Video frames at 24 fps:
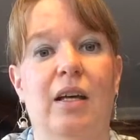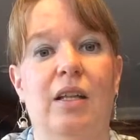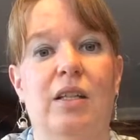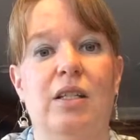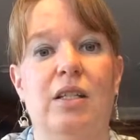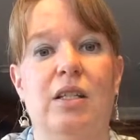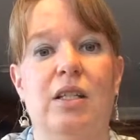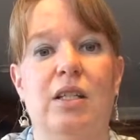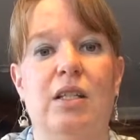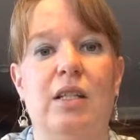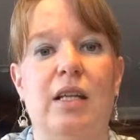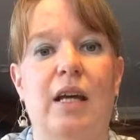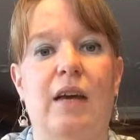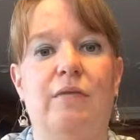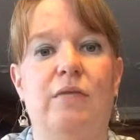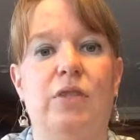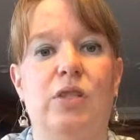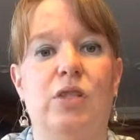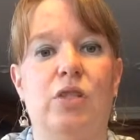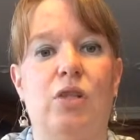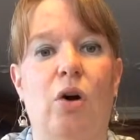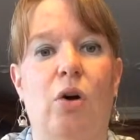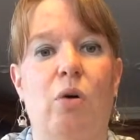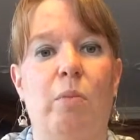just because I have
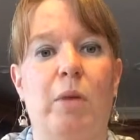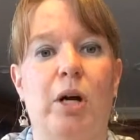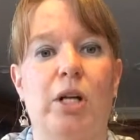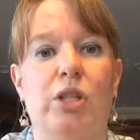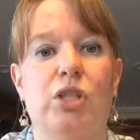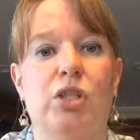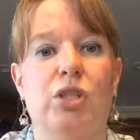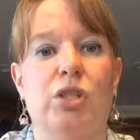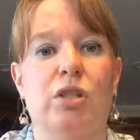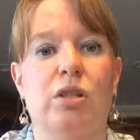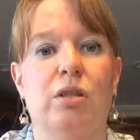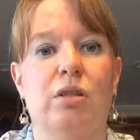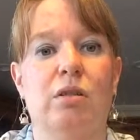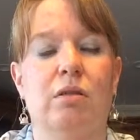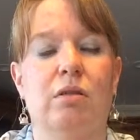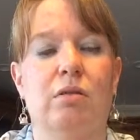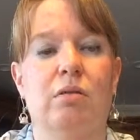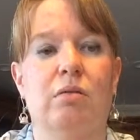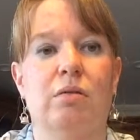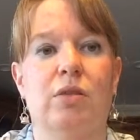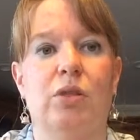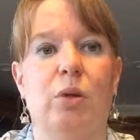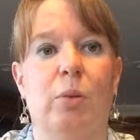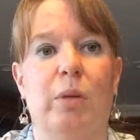so much,
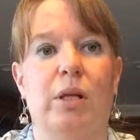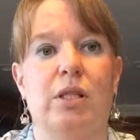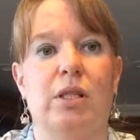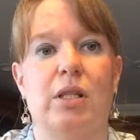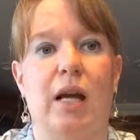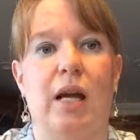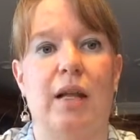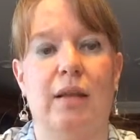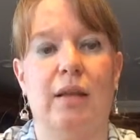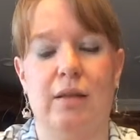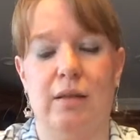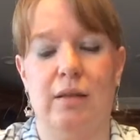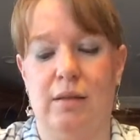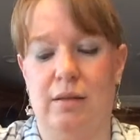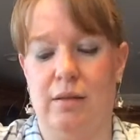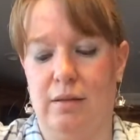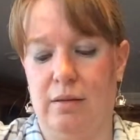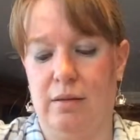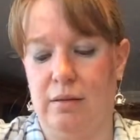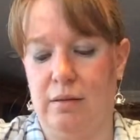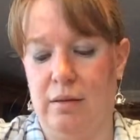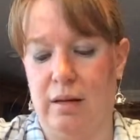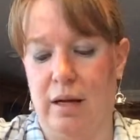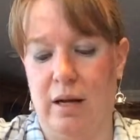so much on
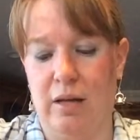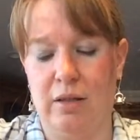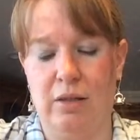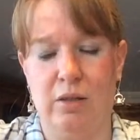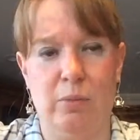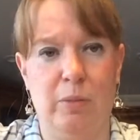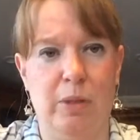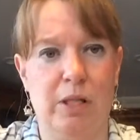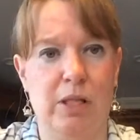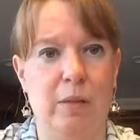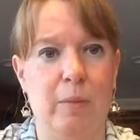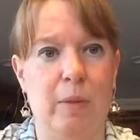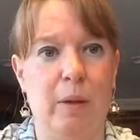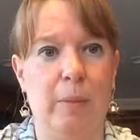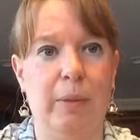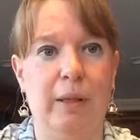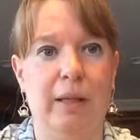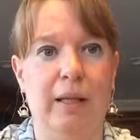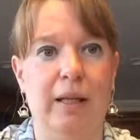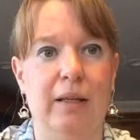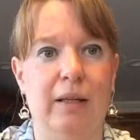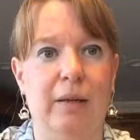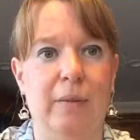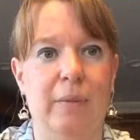this, uh, so much on my
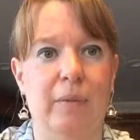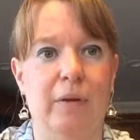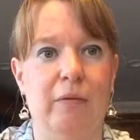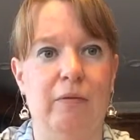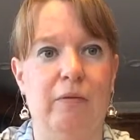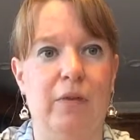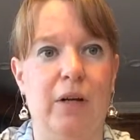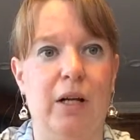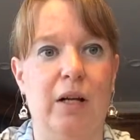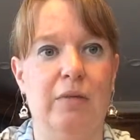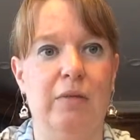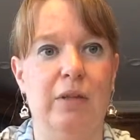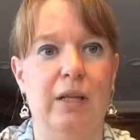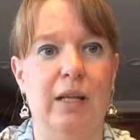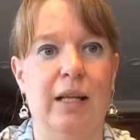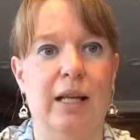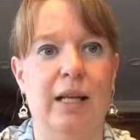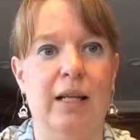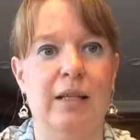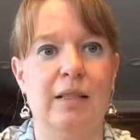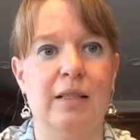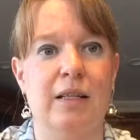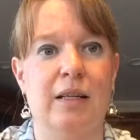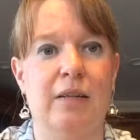plate. I'm involved in a
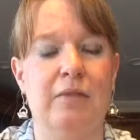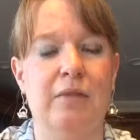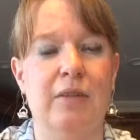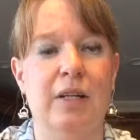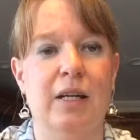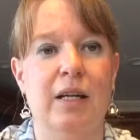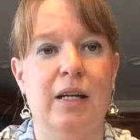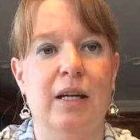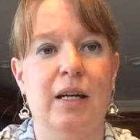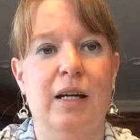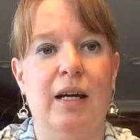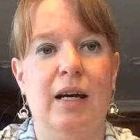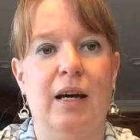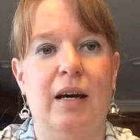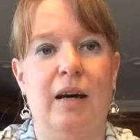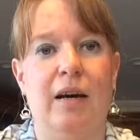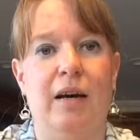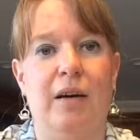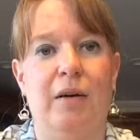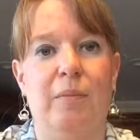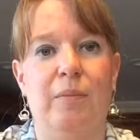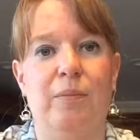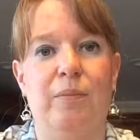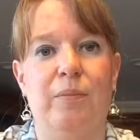lot of stuff,
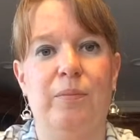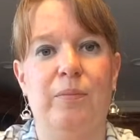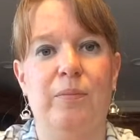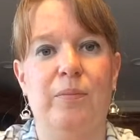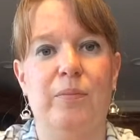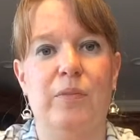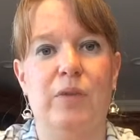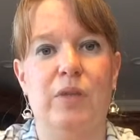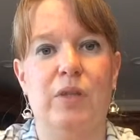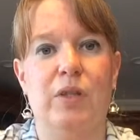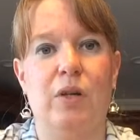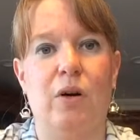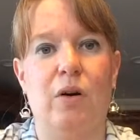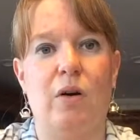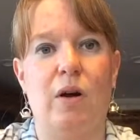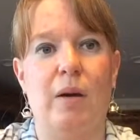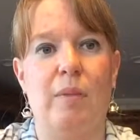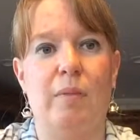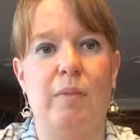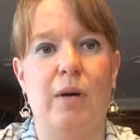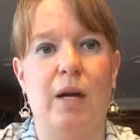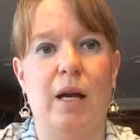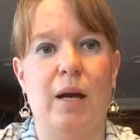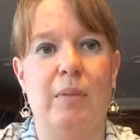um, so
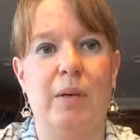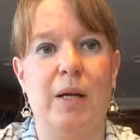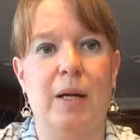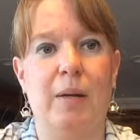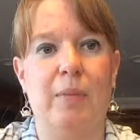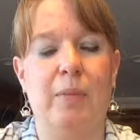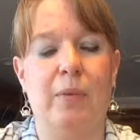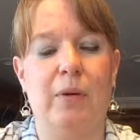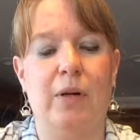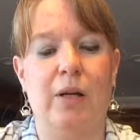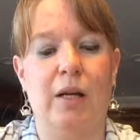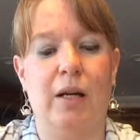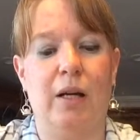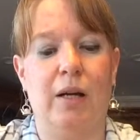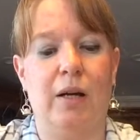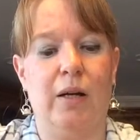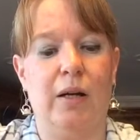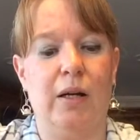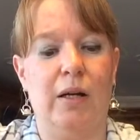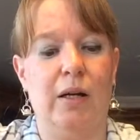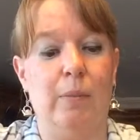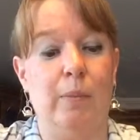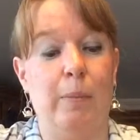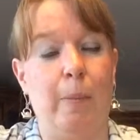I'm I kept pretty
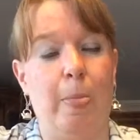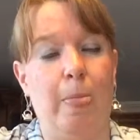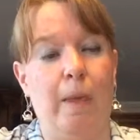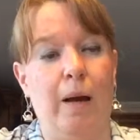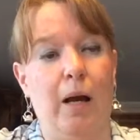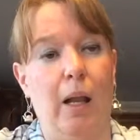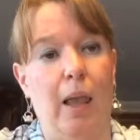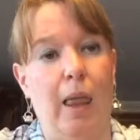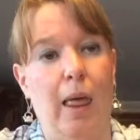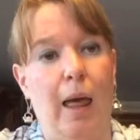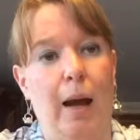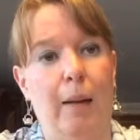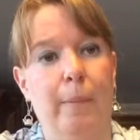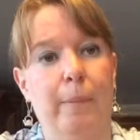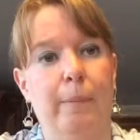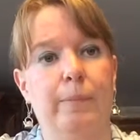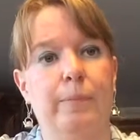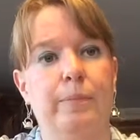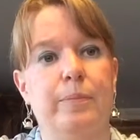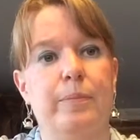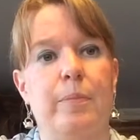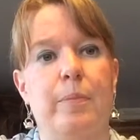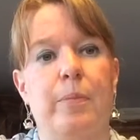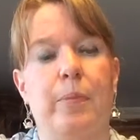pretty, uh,
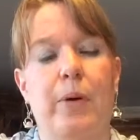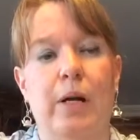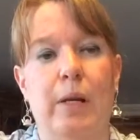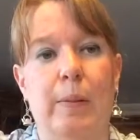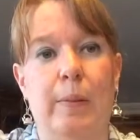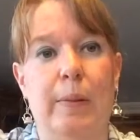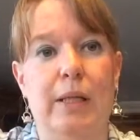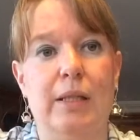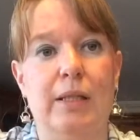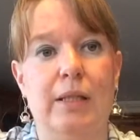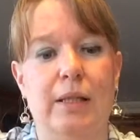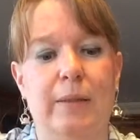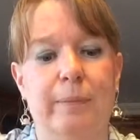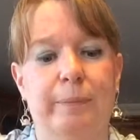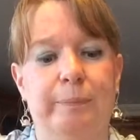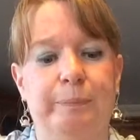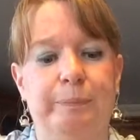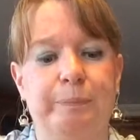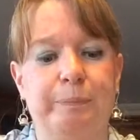pretty busy.